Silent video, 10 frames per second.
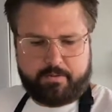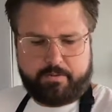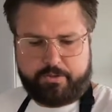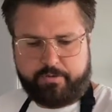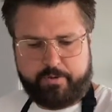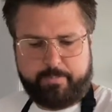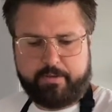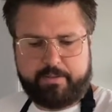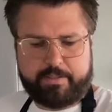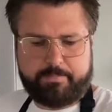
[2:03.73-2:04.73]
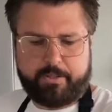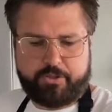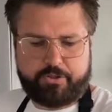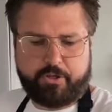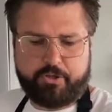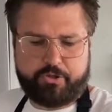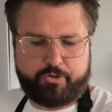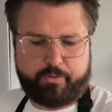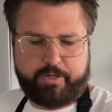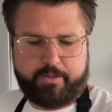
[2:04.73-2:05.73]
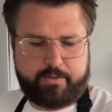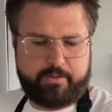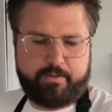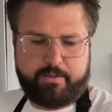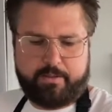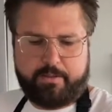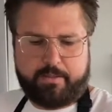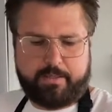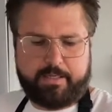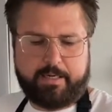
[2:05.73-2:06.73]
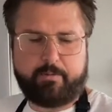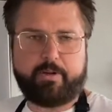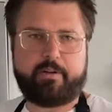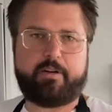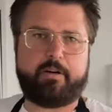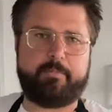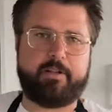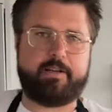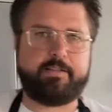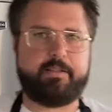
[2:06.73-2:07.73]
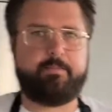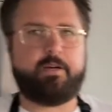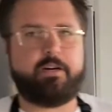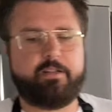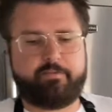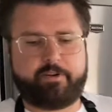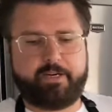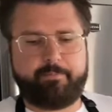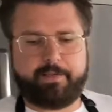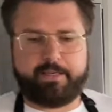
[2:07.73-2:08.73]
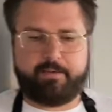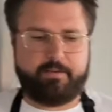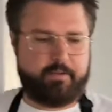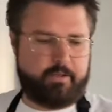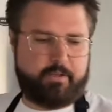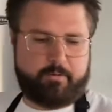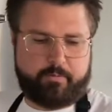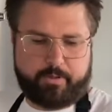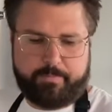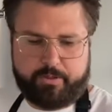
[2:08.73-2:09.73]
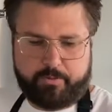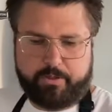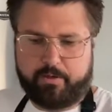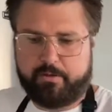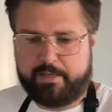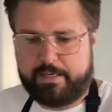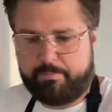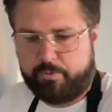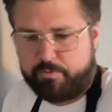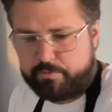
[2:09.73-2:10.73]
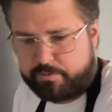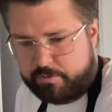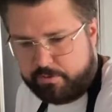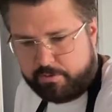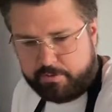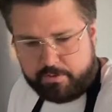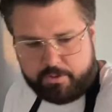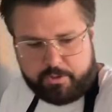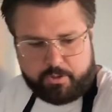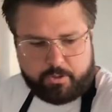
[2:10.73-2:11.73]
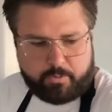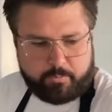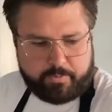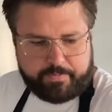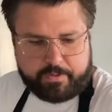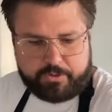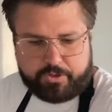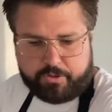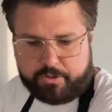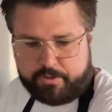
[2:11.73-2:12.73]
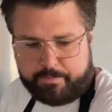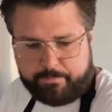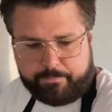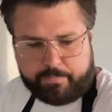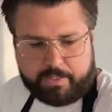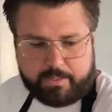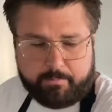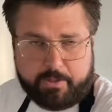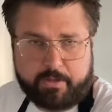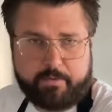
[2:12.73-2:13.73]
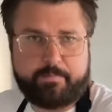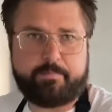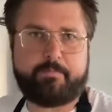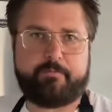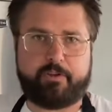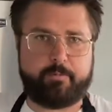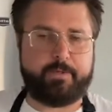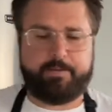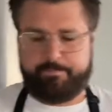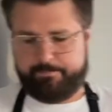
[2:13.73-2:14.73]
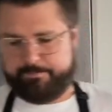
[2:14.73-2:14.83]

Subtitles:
Should be about this much. They're going to shrink, and now we're going to caramelize them on the frying pan. We're going to be doing all the apples with the sugar and the butter. Follow me.